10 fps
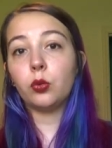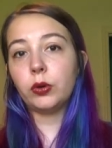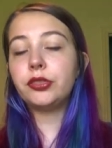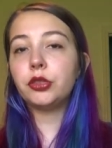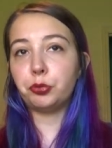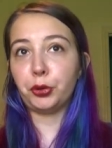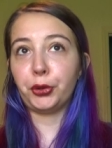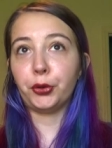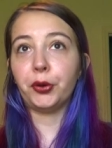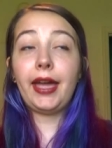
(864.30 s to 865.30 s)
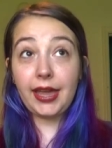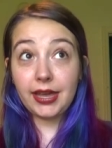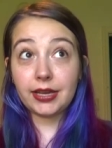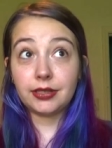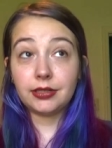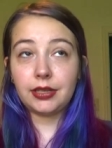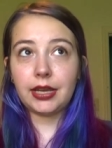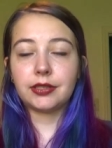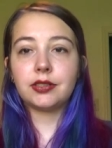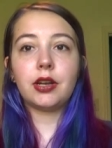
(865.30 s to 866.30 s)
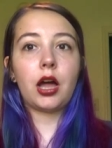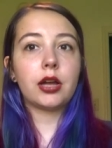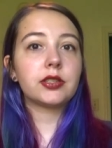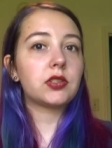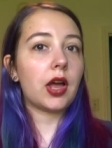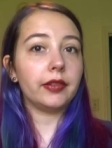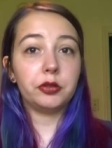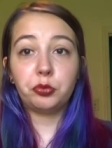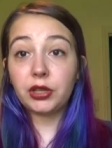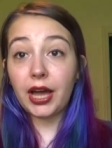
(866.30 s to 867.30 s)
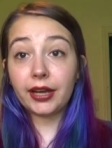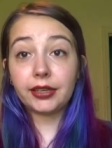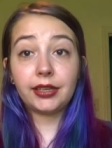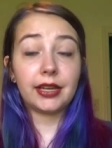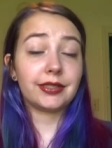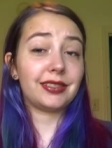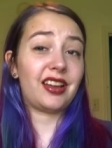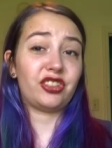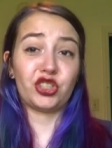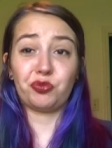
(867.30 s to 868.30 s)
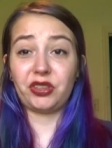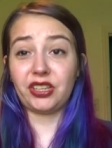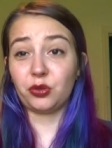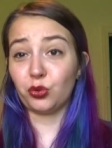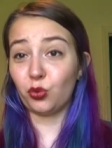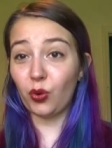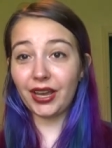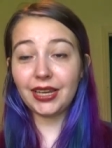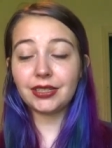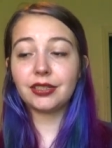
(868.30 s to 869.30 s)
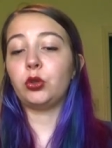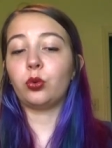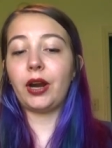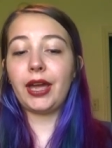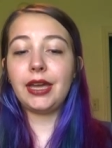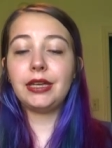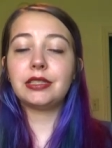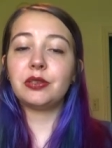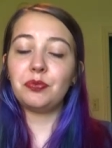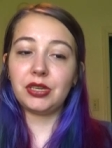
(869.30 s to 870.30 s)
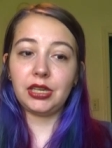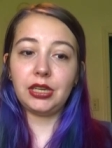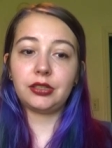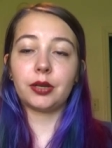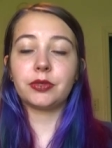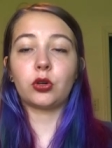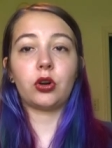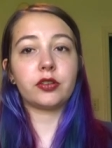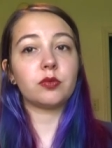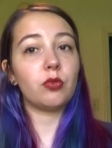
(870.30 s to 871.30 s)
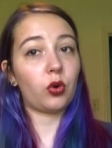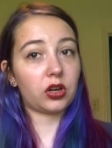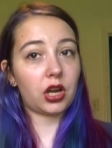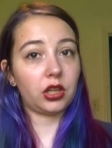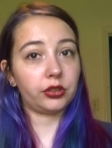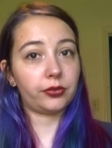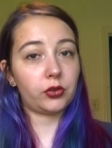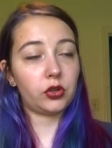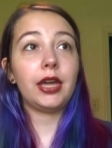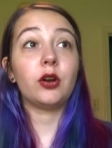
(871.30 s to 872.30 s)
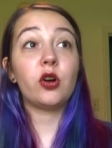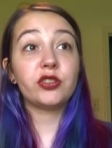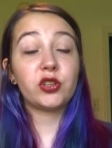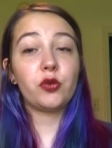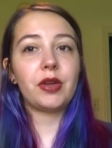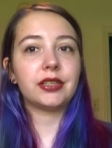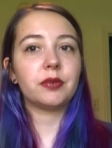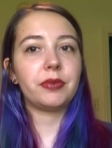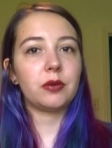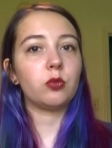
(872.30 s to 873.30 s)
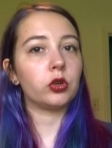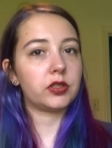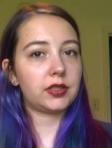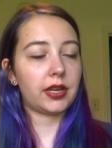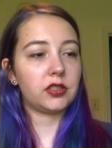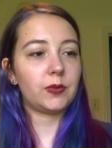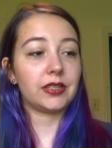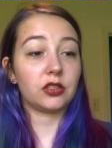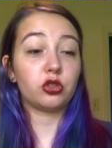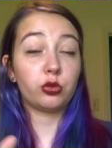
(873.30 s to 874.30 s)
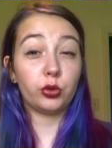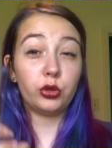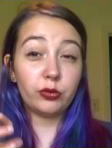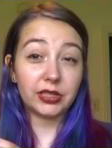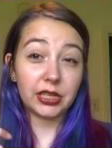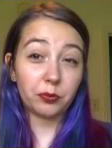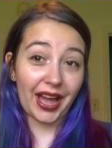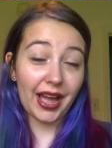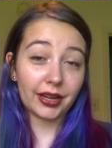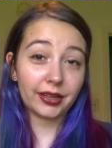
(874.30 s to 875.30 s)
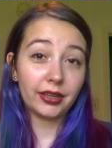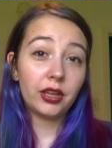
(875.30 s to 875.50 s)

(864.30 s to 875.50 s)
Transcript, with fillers: with the blue and it's not solid black it's not just plain old white gray to me comes across more colorful it also makes a bit more sense because a true deep black